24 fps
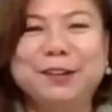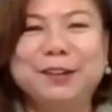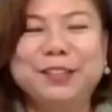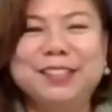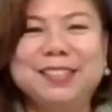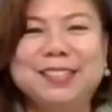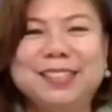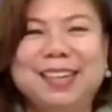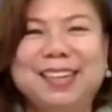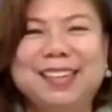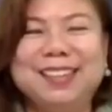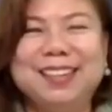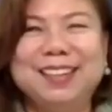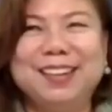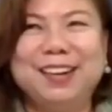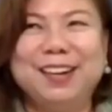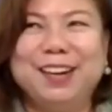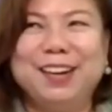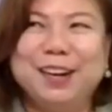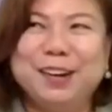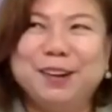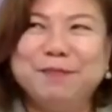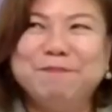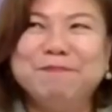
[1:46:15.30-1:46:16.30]
concede,
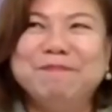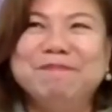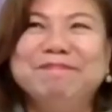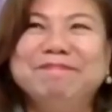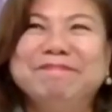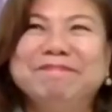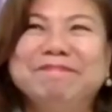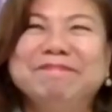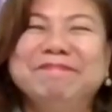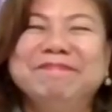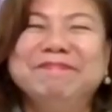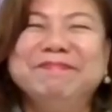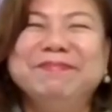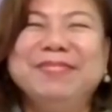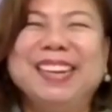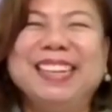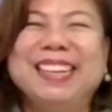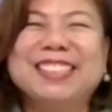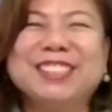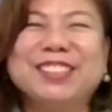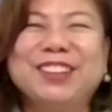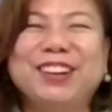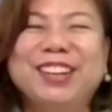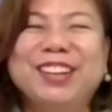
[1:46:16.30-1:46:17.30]

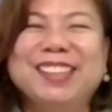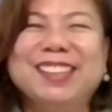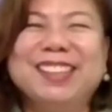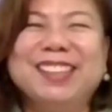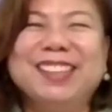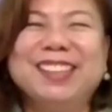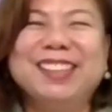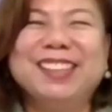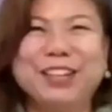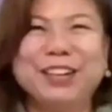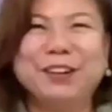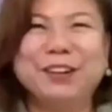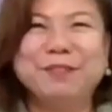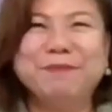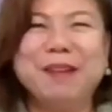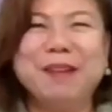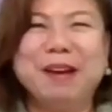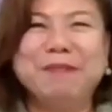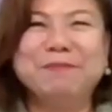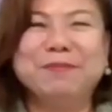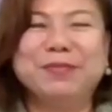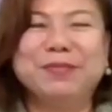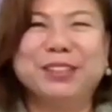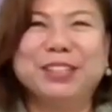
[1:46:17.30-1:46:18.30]
based on the
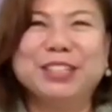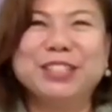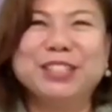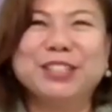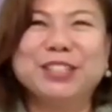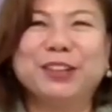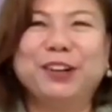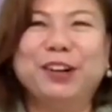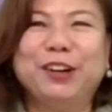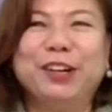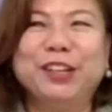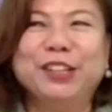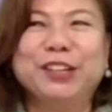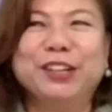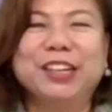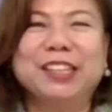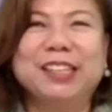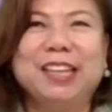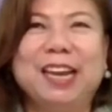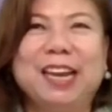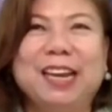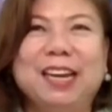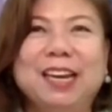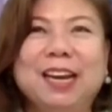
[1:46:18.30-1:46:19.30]
other members, Your
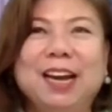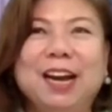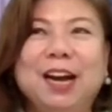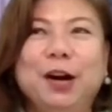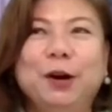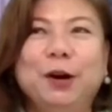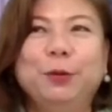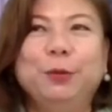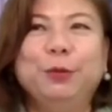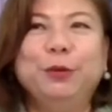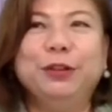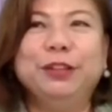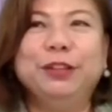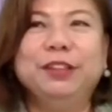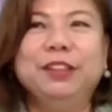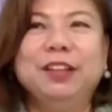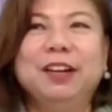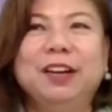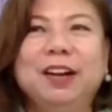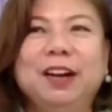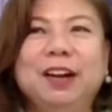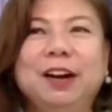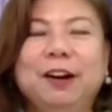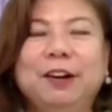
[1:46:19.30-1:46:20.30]
Honor, they
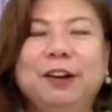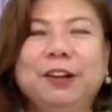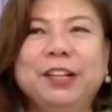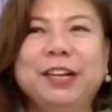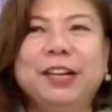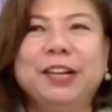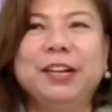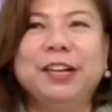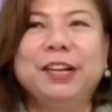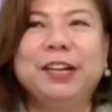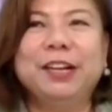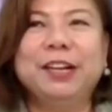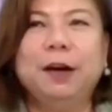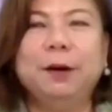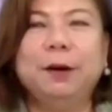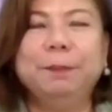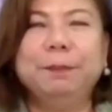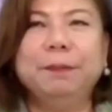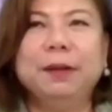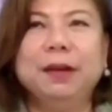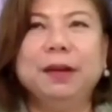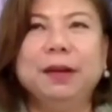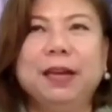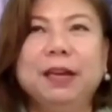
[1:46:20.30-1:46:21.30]
would already,
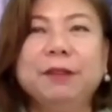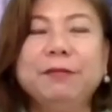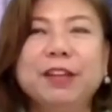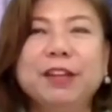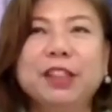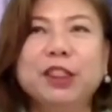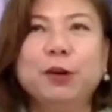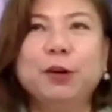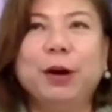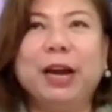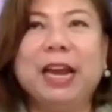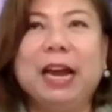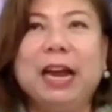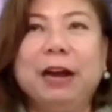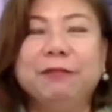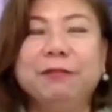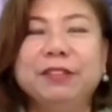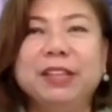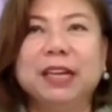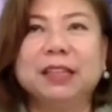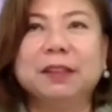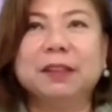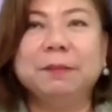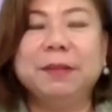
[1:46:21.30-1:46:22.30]
even though I
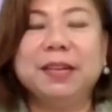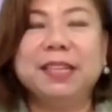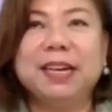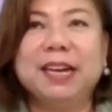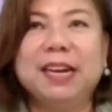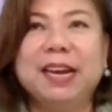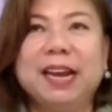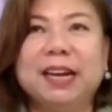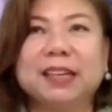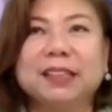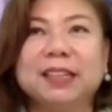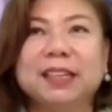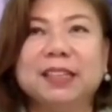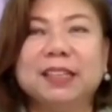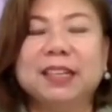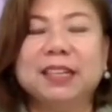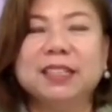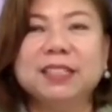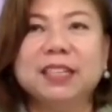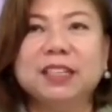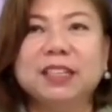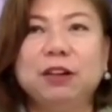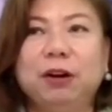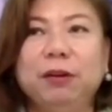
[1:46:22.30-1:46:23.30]
have not been
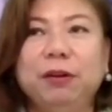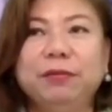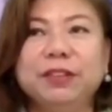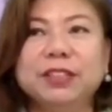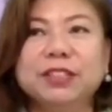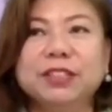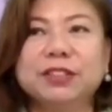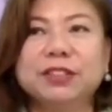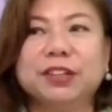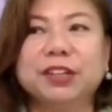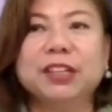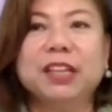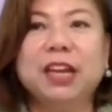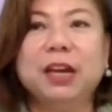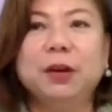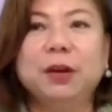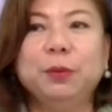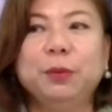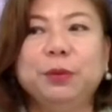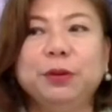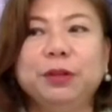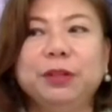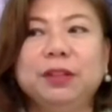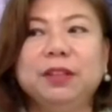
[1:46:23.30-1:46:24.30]
elected as an officer,
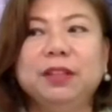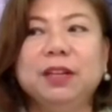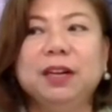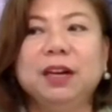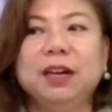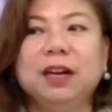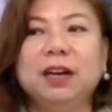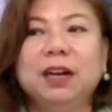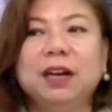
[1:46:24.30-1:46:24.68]
they would